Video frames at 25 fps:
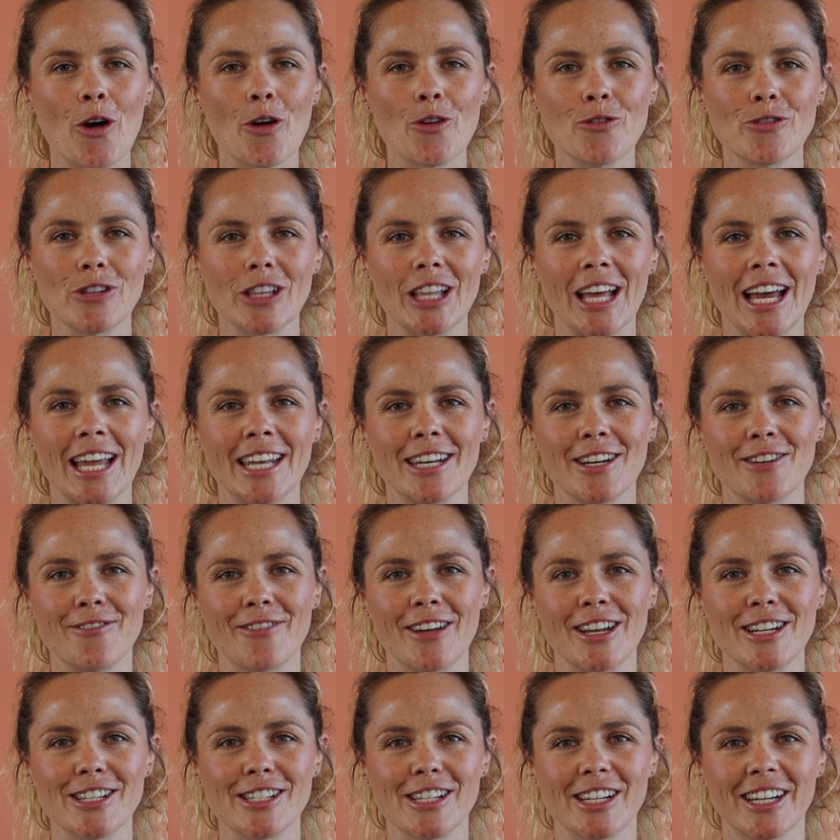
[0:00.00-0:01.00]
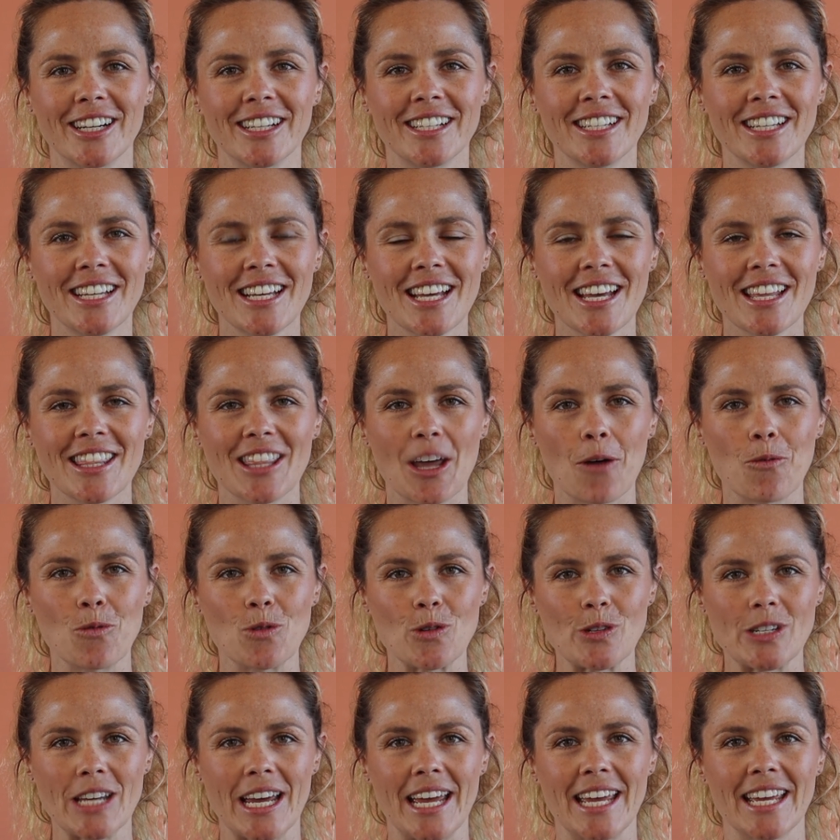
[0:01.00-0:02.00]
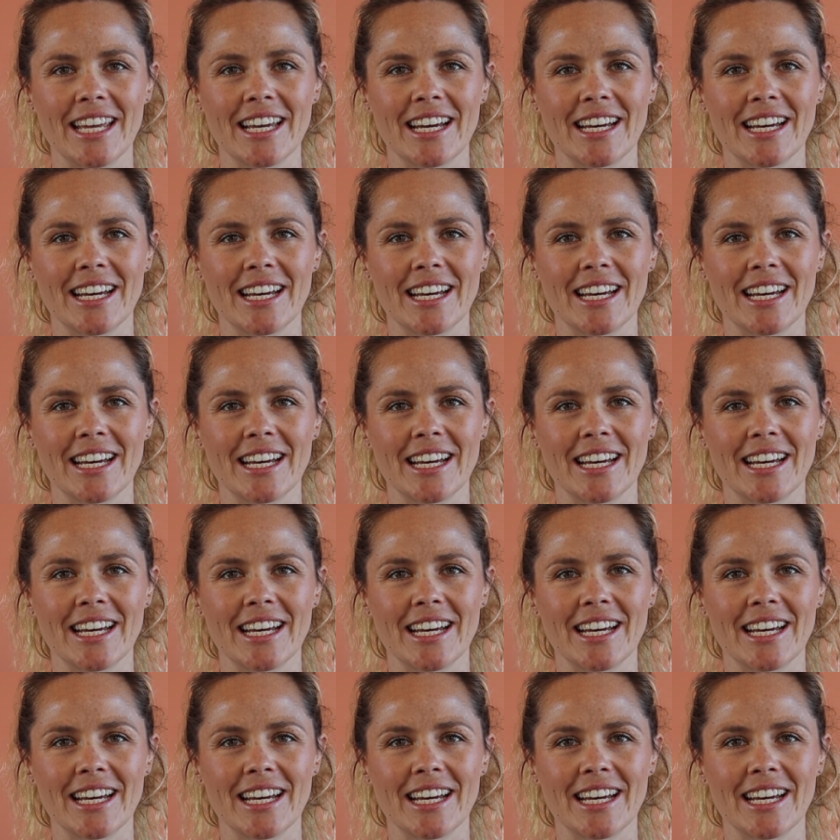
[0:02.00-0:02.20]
overland adventure that will take